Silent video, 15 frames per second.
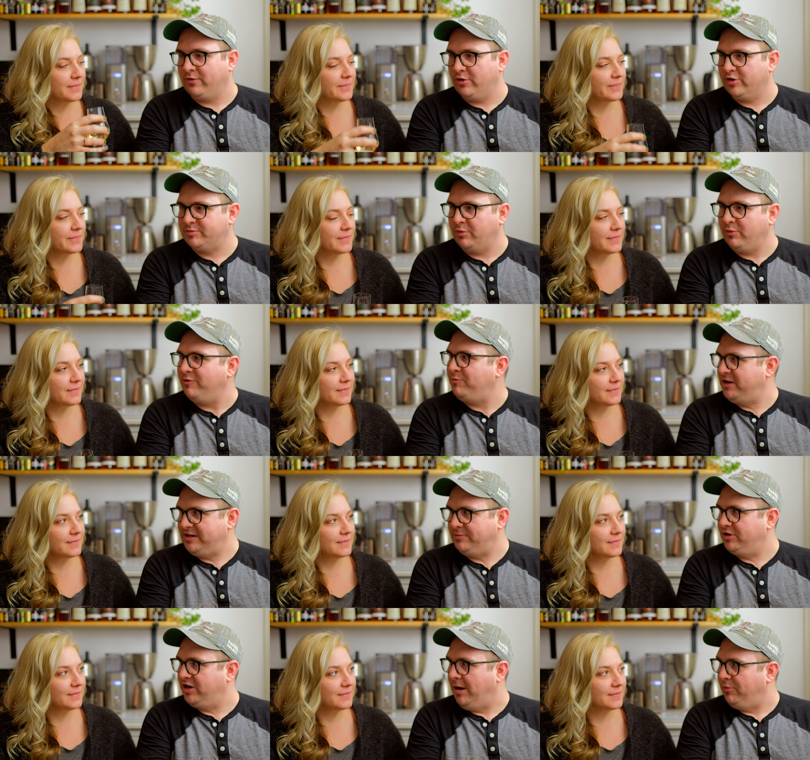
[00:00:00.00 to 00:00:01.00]
Speaker 1: versed, but we've picked
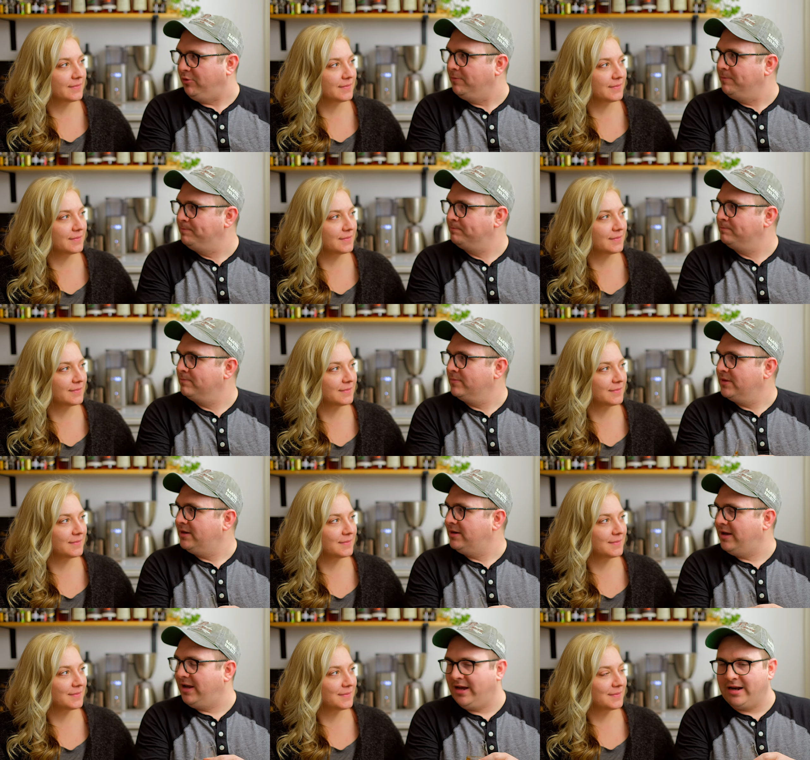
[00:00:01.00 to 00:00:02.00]
up a couple,
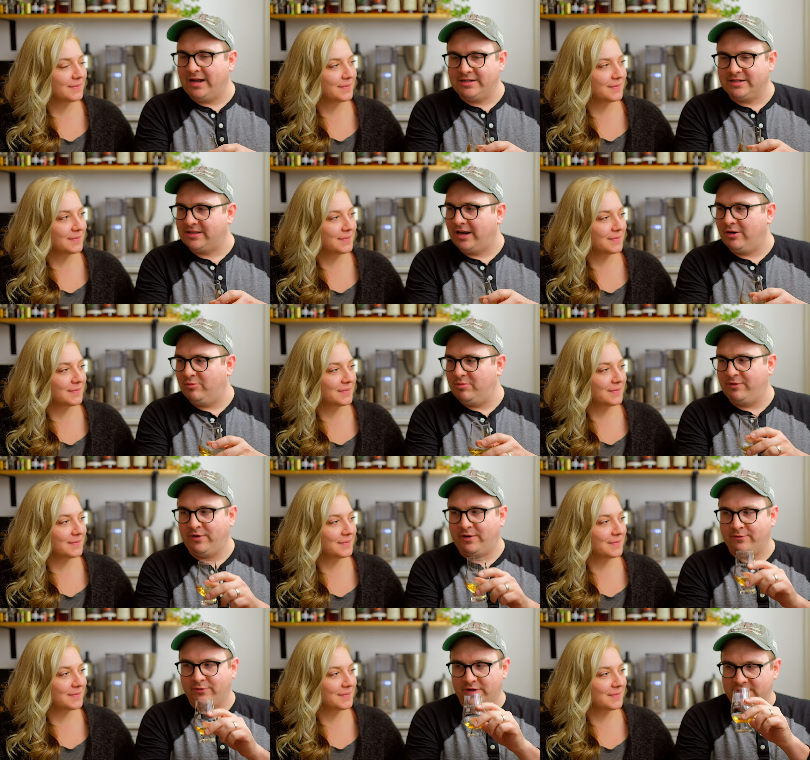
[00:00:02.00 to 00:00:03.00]
and I just thought it would be
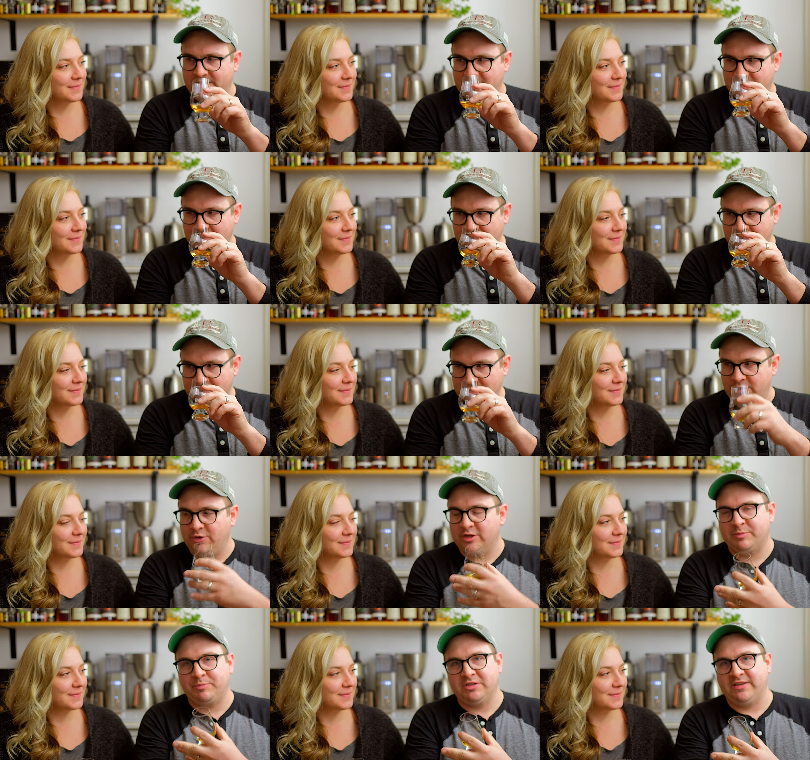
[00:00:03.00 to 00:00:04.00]
fun for us to do
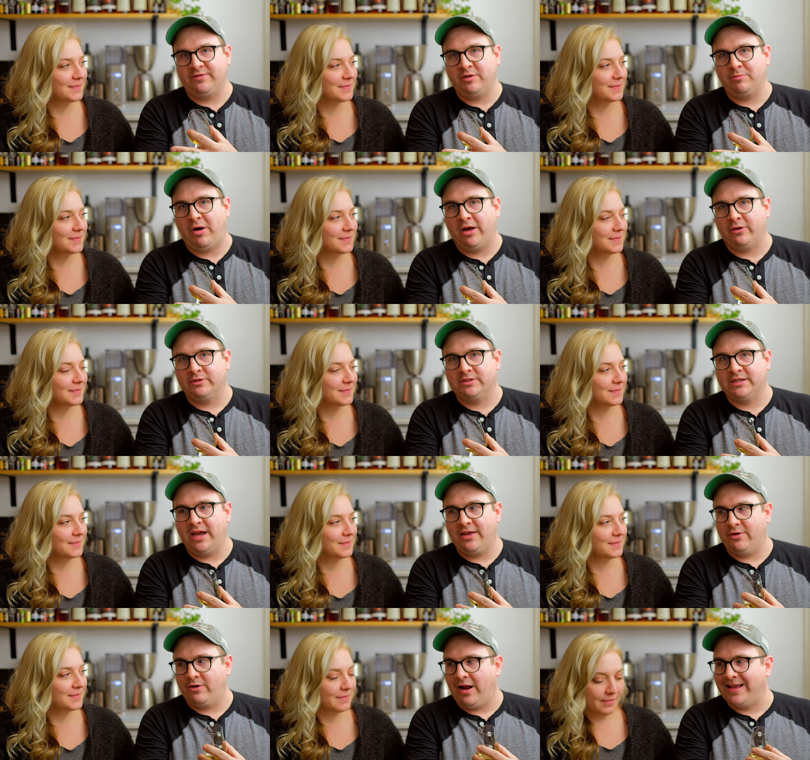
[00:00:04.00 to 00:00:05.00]
this specific bottle
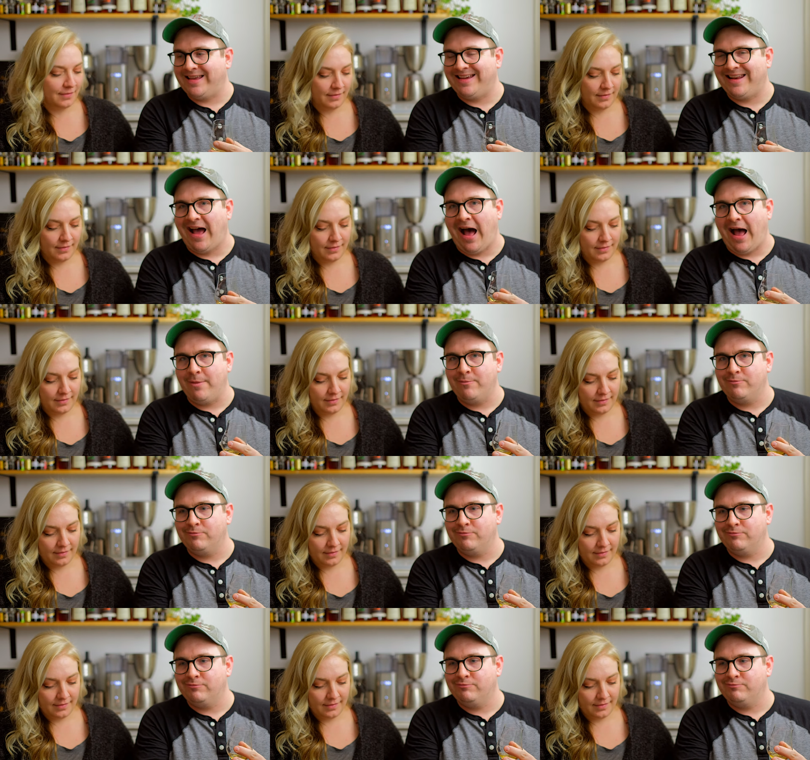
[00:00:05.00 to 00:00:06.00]
together. Again,
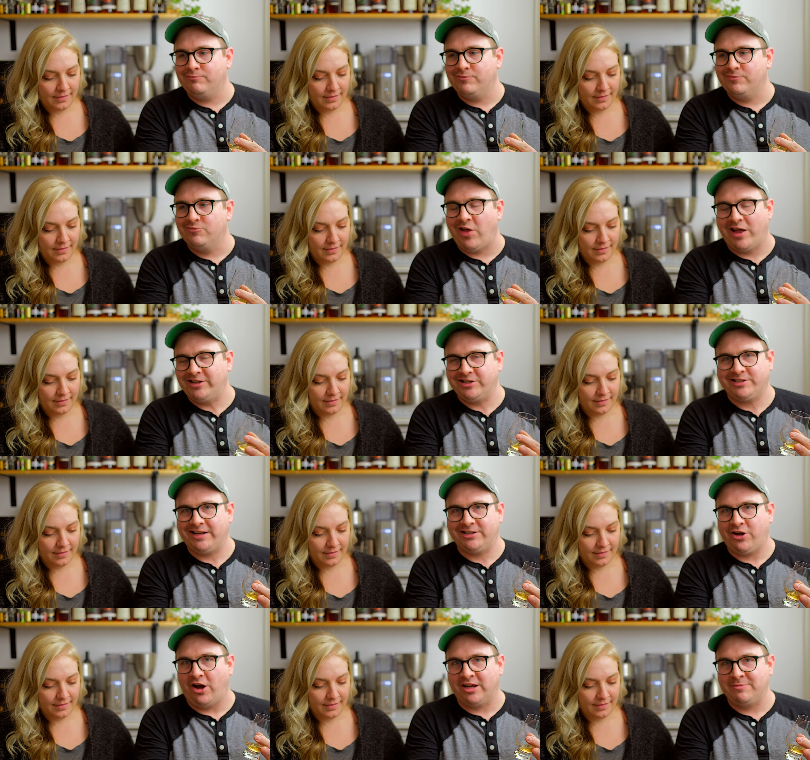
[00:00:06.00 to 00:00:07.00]
I'm like just
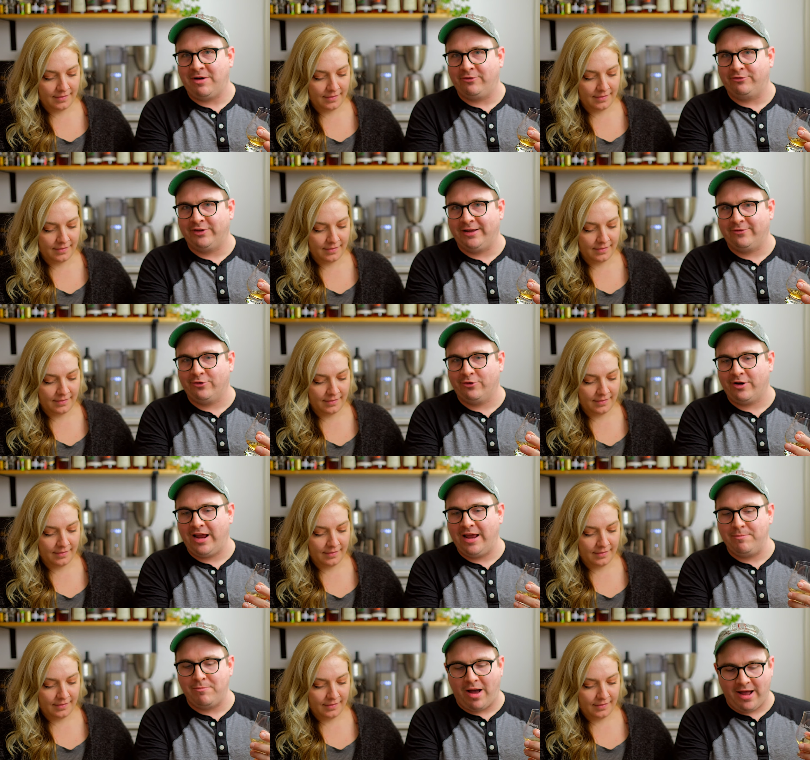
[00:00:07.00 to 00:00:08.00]
like talking about flavor,
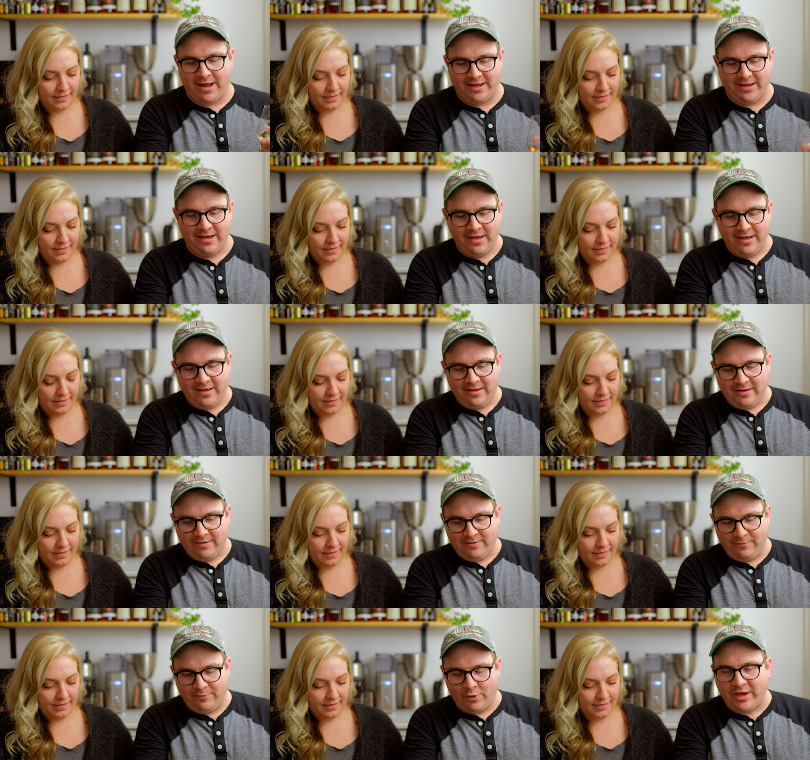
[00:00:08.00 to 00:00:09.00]
and my
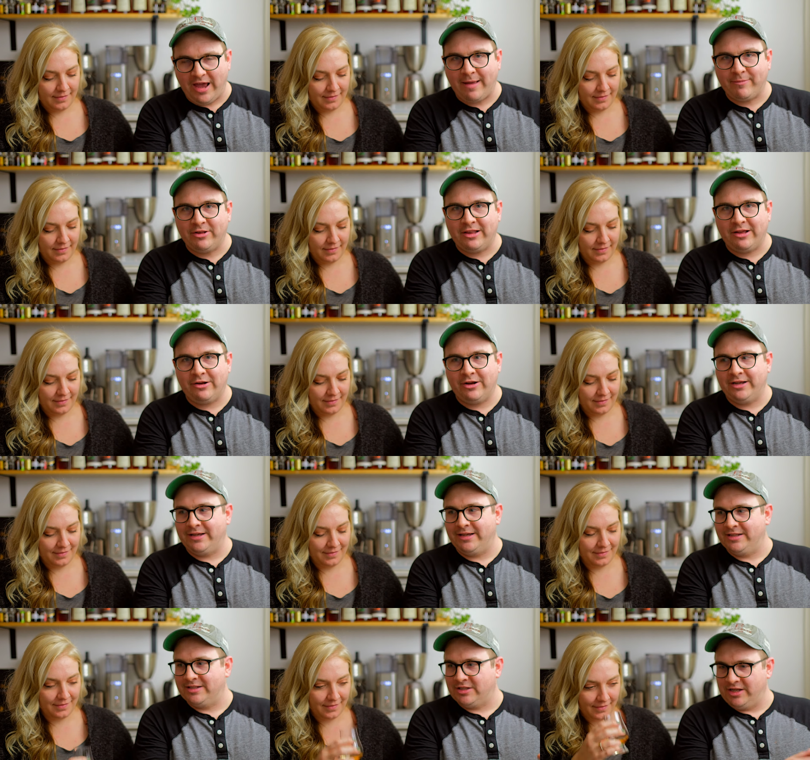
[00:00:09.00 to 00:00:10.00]

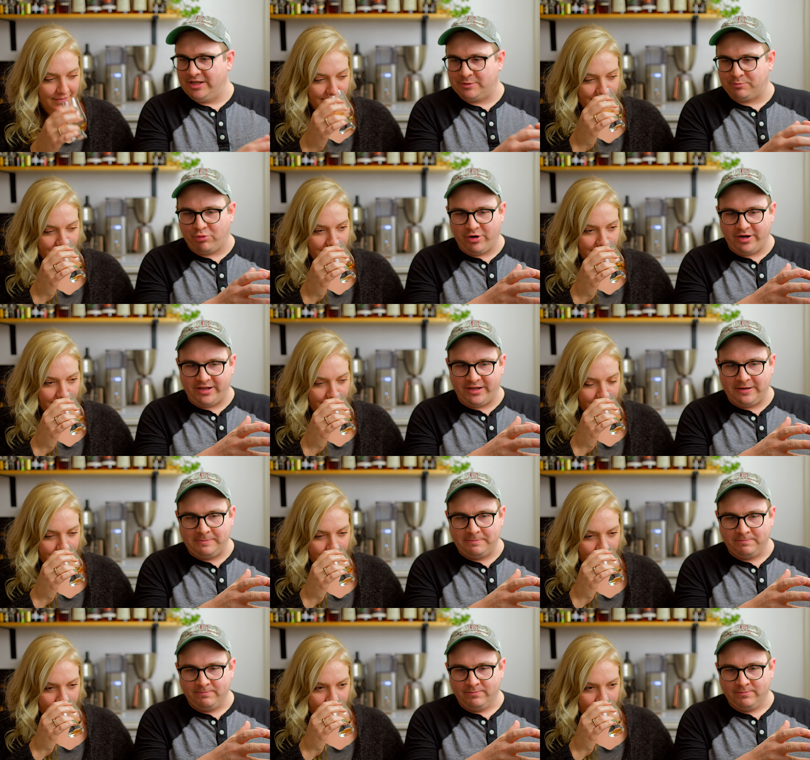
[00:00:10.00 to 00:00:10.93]
vocabulary is is pretty